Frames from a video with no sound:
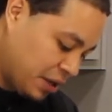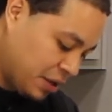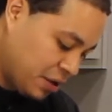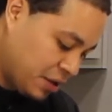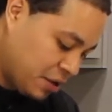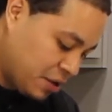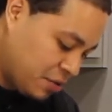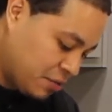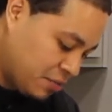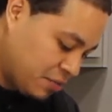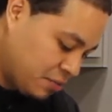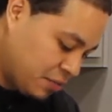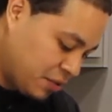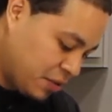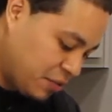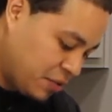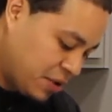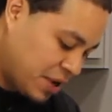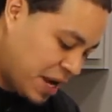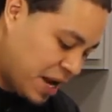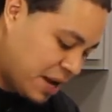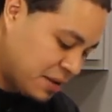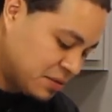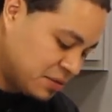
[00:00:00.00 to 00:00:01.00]
You know, we
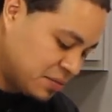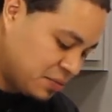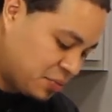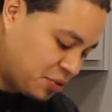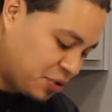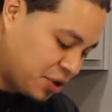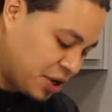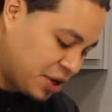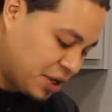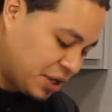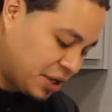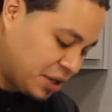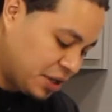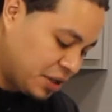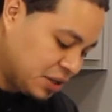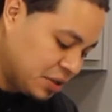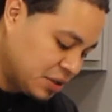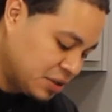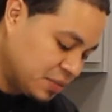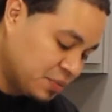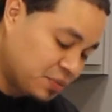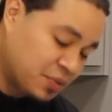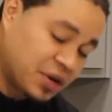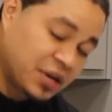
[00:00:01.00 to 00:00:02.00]
want to have some pretty
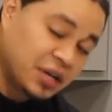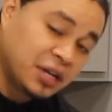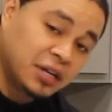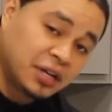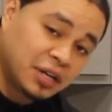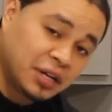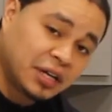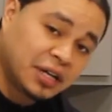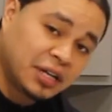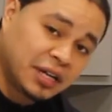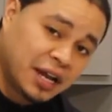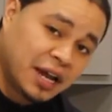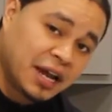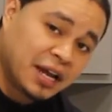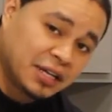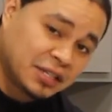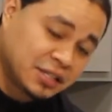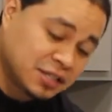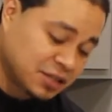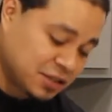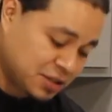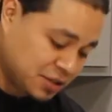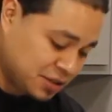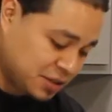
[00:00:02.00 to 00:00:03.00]
looking
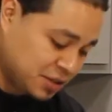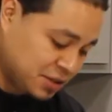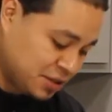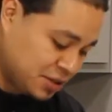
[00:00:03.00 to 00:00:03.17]
eggs.